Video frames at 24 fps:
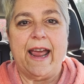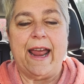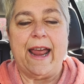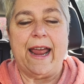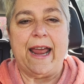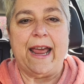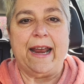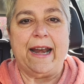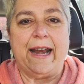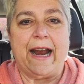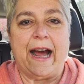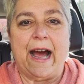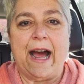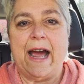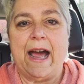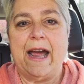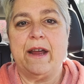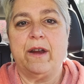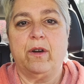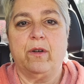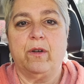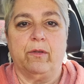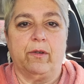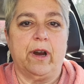and I
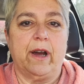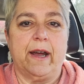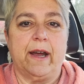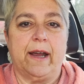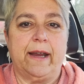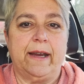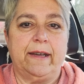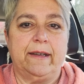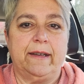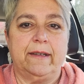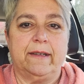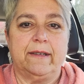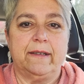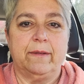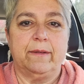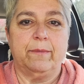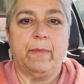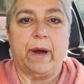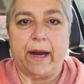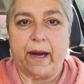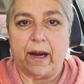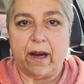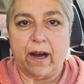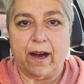grind
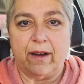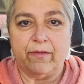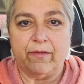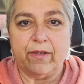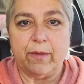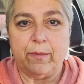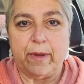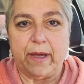my coffee